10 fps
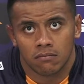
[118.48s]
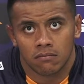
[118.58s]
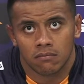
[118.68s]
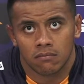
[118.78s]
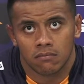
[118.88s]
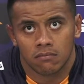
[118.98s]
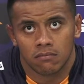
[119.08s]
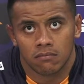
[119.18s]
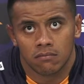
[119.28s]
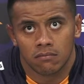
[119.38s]

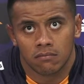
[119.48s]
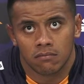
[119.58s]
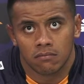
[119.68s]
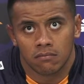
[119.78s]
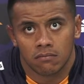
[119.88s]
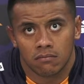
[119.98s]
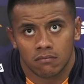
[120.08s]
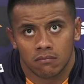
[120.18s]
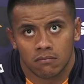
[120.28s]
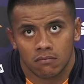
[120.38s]

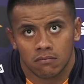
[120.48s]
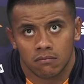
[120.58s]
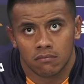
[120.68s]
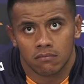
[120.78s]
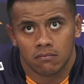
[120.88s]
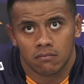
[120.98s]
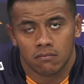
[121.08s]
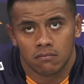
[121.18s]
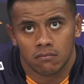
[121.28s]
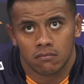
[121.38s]

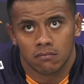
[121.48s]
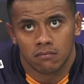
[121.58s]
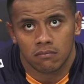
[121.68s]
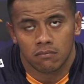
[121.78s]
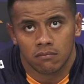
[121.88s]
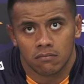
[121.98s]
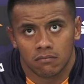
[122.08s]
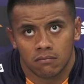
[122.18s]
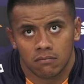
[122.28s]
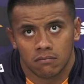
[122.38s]

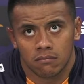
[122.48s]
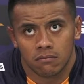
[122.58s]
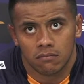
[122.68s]
[no speech]